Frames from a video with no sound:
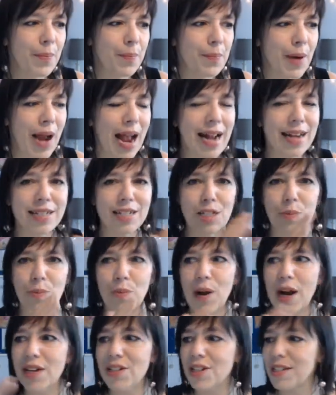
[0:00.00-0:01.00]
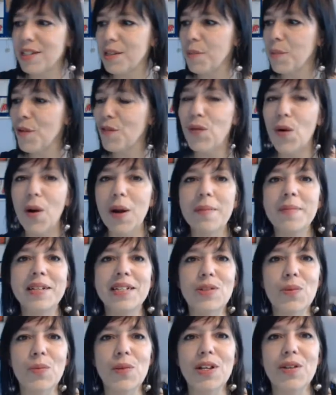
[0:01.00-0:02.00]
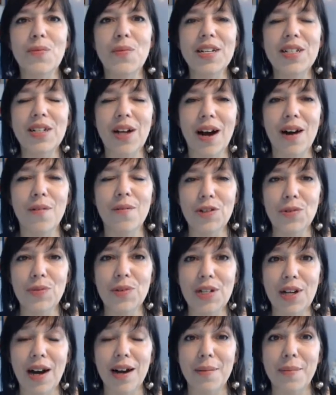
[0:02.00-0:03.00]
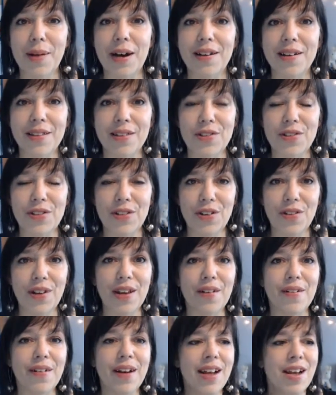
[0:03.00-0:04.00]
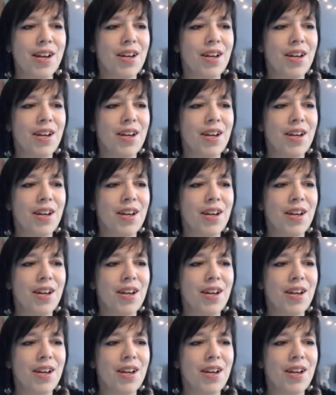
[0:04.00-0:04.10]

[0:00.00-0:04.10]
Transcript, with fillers: practice projects and performance when we talk which we talk about in the studio